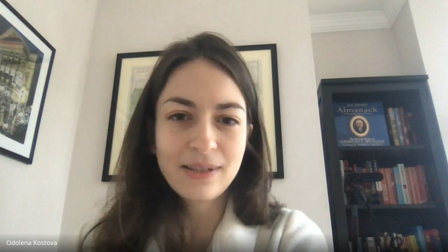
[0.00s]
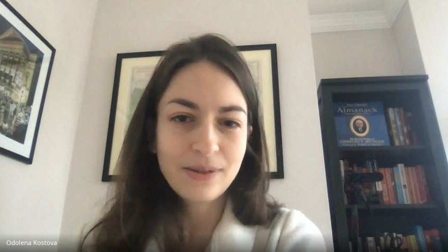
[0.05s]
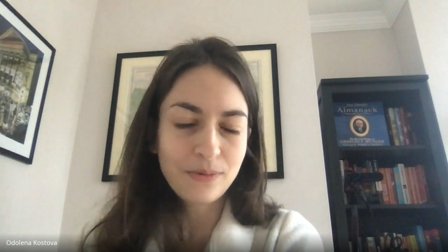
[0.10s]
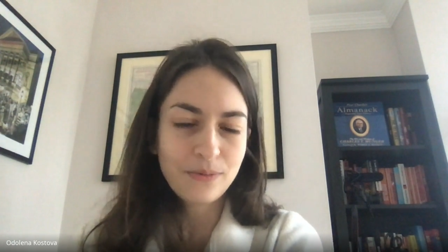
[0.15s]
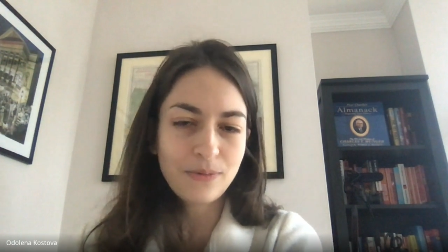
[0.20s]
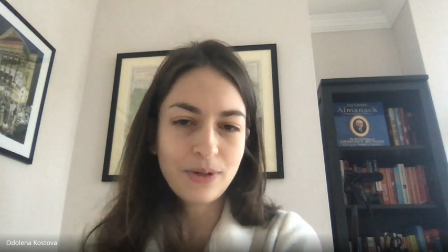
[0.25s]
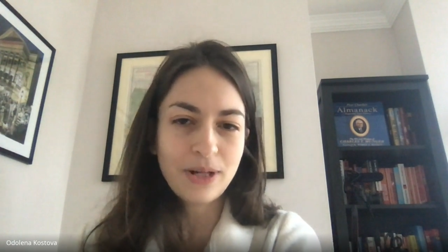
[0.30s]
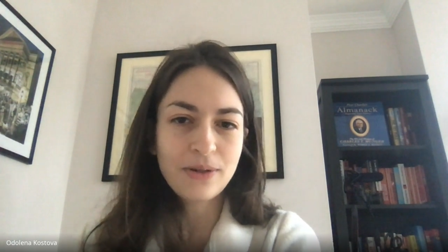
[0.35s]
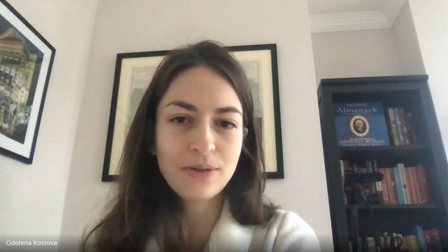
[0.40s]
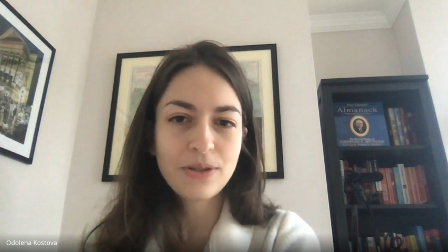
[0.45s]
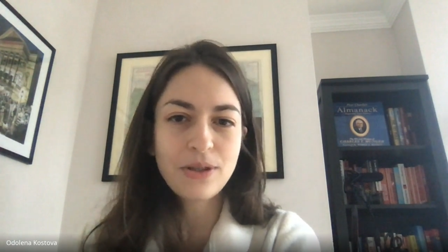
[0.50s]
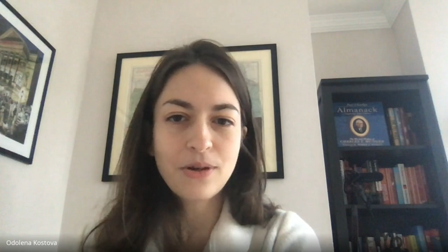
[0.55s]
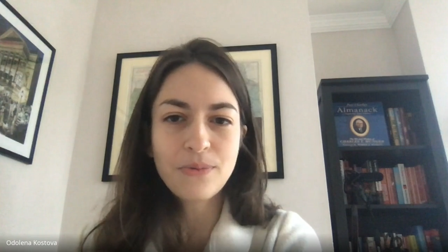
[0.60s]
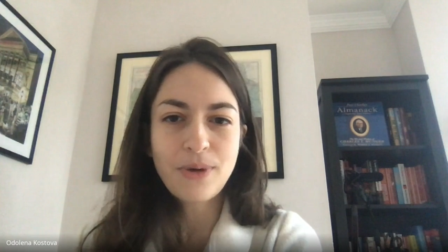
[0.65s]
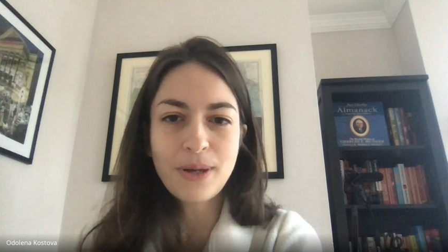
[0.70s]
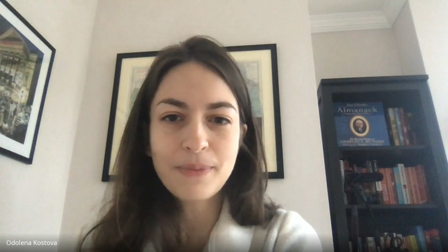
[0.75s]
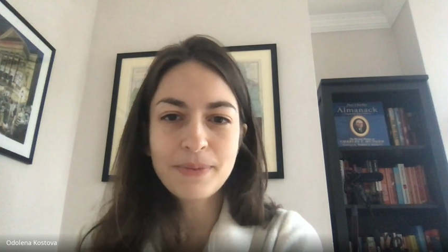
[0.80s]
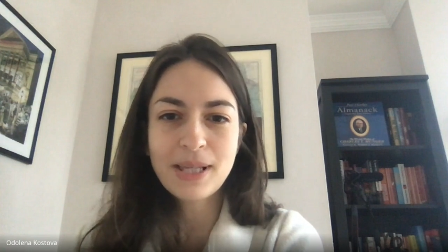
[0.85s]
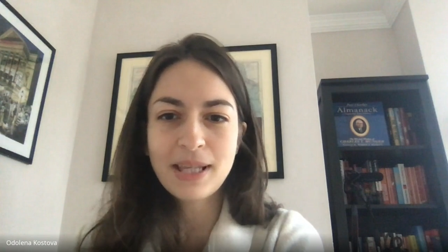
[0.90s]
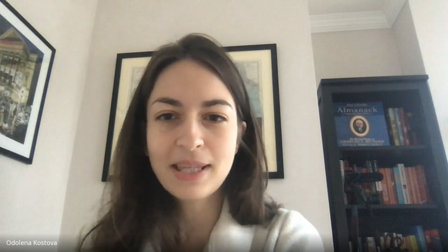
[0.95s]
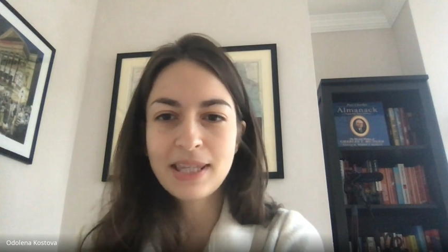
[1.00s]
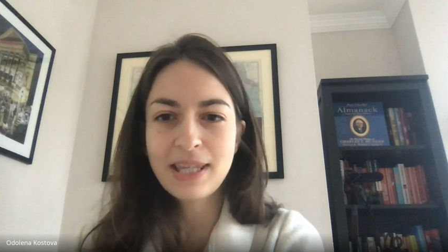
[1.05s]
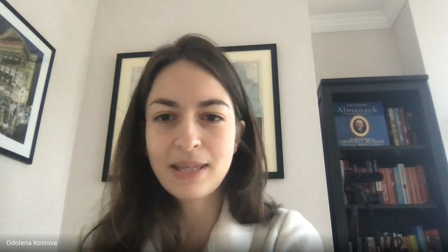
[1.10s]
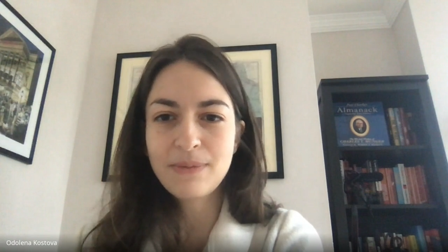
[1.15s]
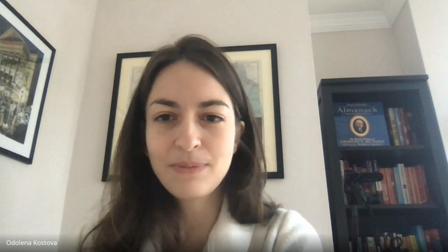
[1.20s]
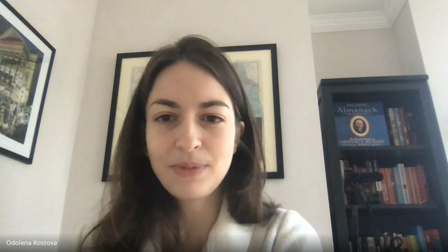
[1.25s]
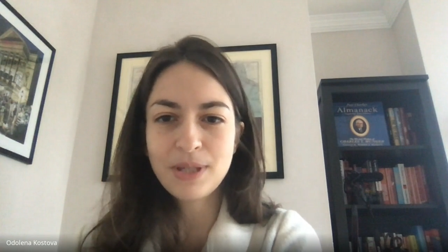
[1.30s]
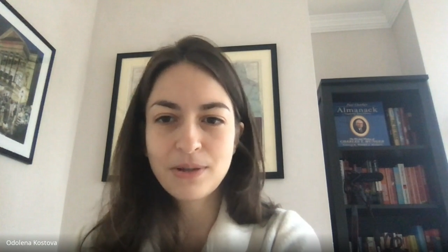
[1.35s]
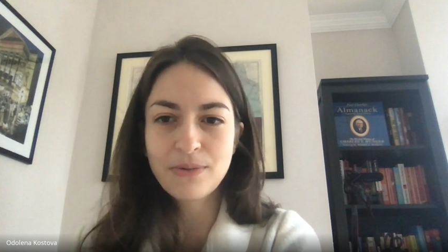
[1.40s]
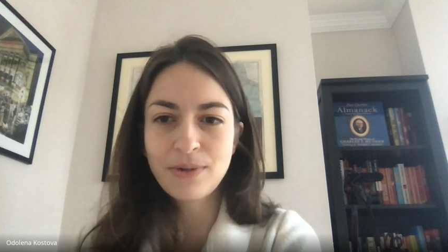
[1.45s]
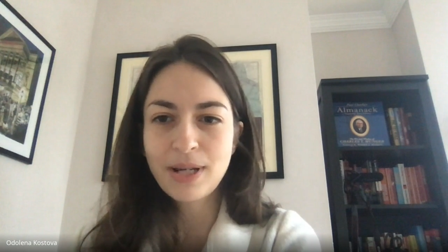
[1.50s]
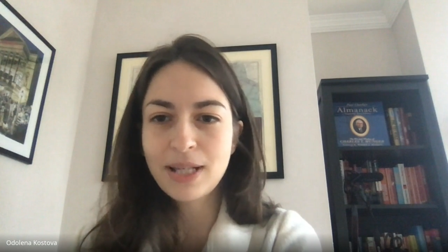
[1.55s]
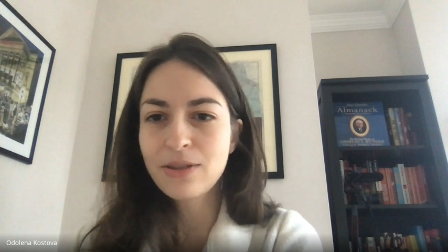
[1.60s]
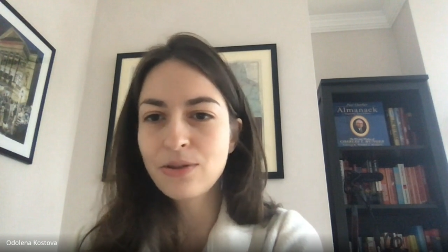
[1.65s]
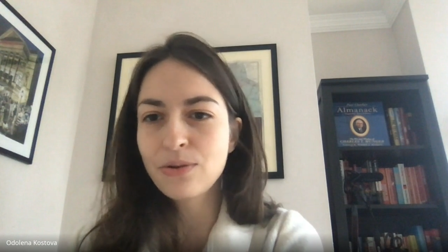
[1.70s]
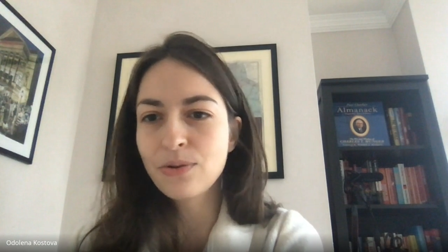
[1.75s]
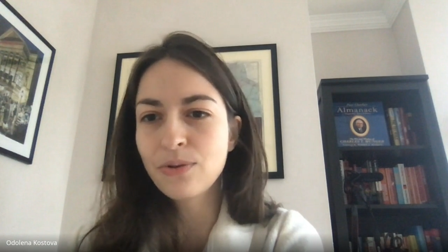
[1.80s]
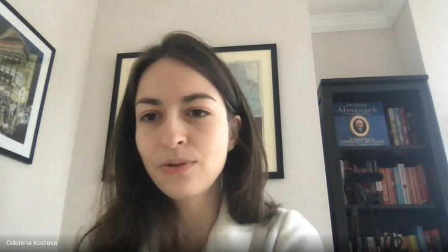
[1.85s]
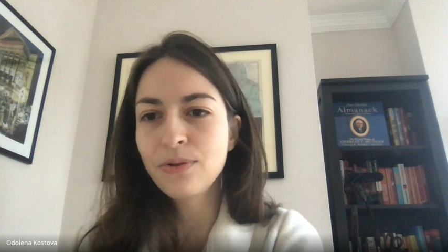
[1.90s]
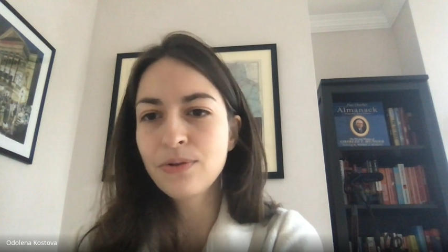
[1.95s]
Well, your website can be a great
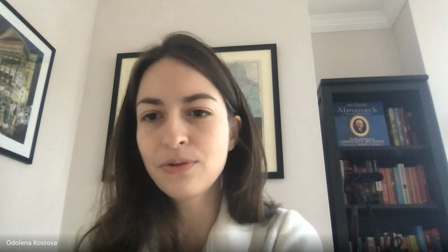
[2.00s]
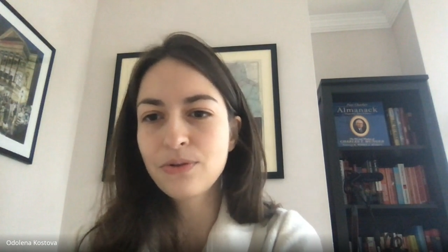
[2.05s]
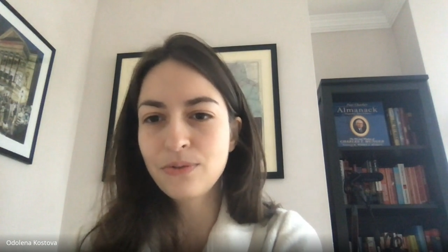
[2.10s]
tool